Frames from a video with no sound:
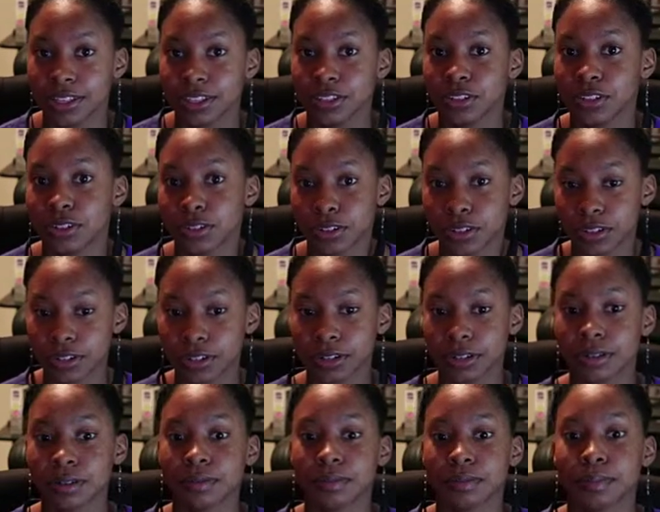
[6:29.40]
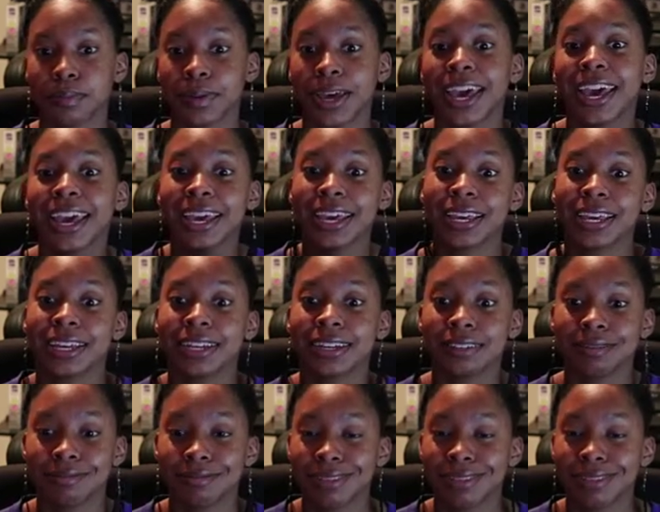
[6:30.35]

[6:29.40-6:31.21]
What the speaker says: you're paying